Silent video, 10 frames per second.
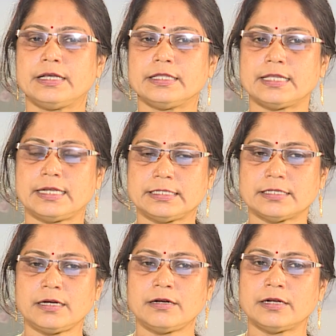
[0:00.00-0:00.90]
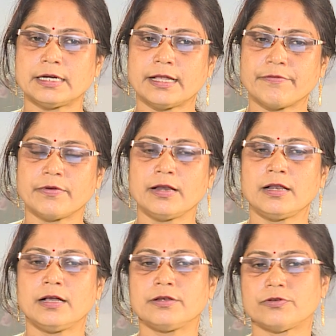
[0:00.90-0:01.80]
there is a table
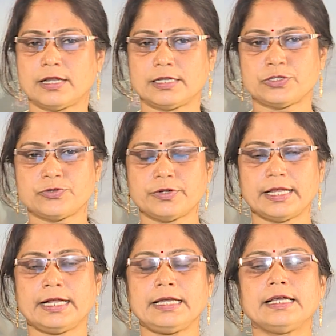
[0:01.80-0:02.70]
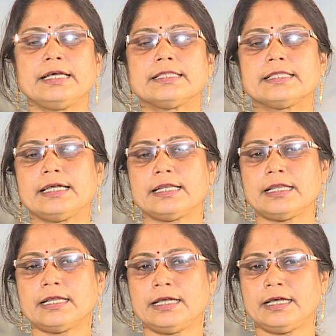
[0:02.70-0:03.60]
known as student, then
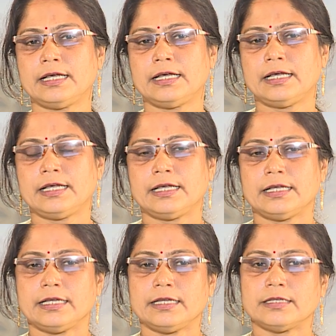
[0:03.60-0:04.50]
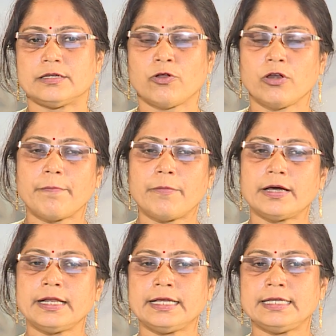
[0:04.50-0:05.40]
roll number
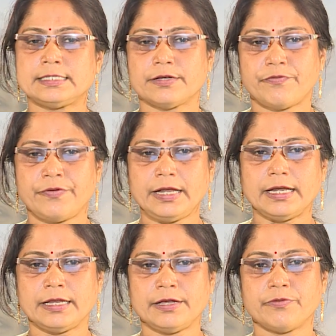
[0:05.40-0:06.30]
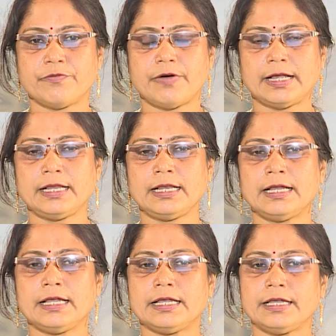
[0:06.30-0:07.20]
is a field, while
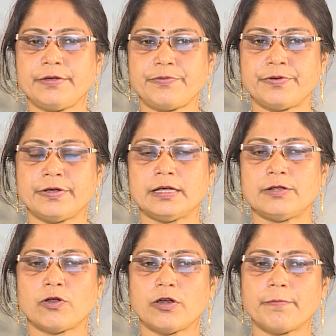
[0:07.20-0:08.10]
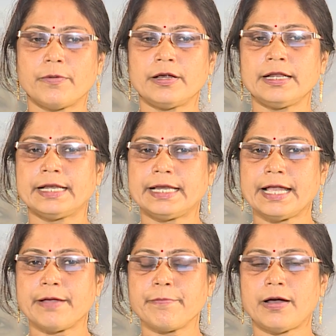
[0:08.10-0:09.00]
if roll number,
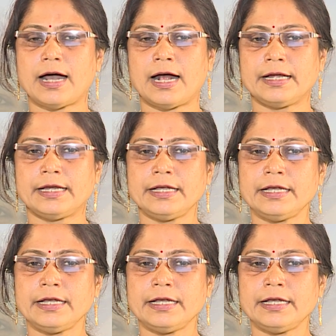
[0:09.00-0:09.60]
name and